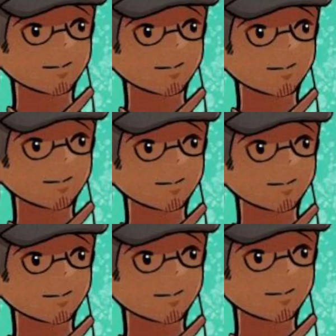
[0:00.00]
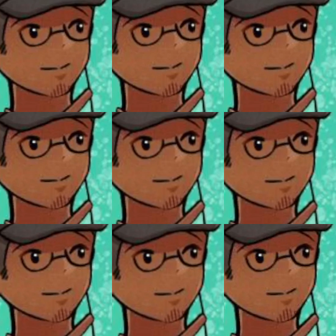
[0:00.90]

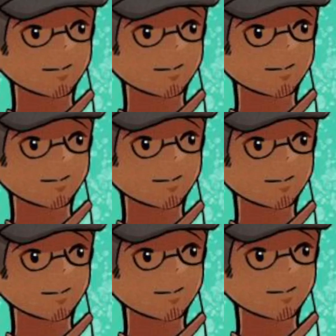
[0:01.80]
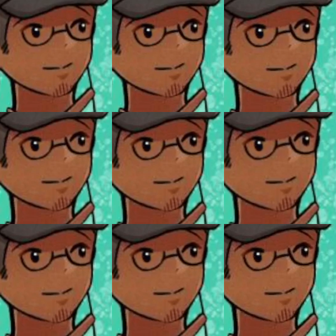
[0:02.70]

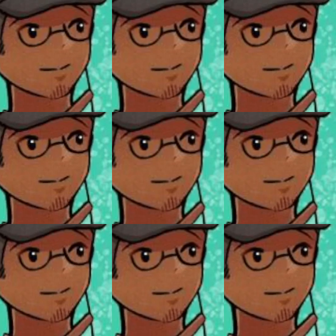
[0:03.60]
(silent)